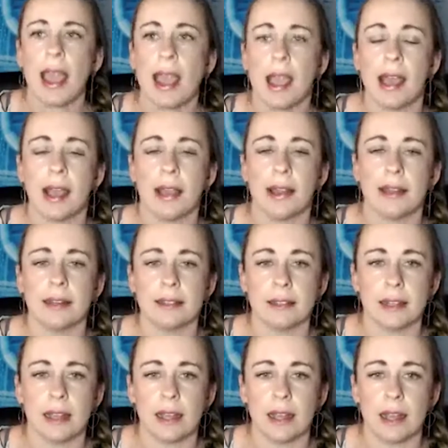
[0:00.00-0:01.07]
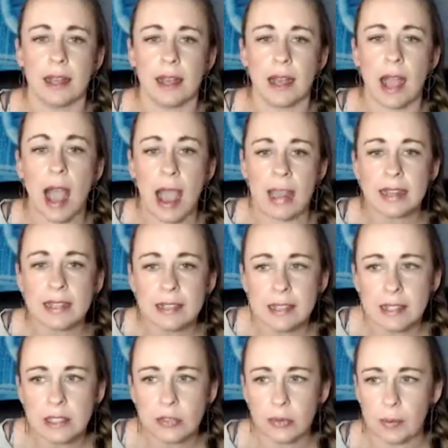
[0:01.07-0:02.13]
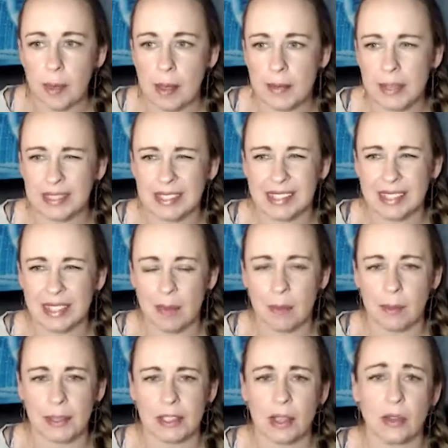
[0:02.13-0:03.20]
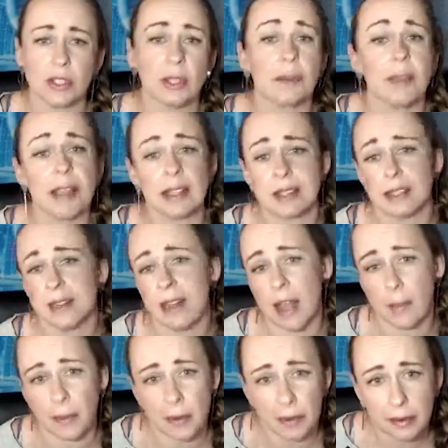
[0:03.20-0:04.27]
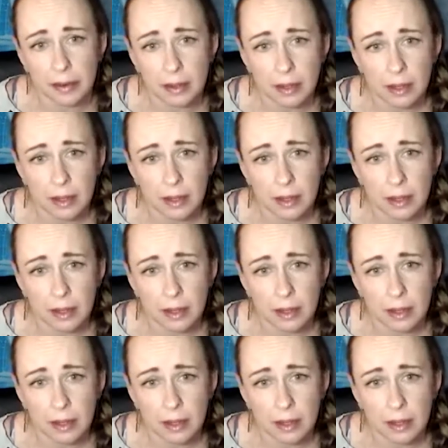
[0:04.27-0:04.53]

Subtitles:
And I did this for my business a couple months ago. It took me less than an hour.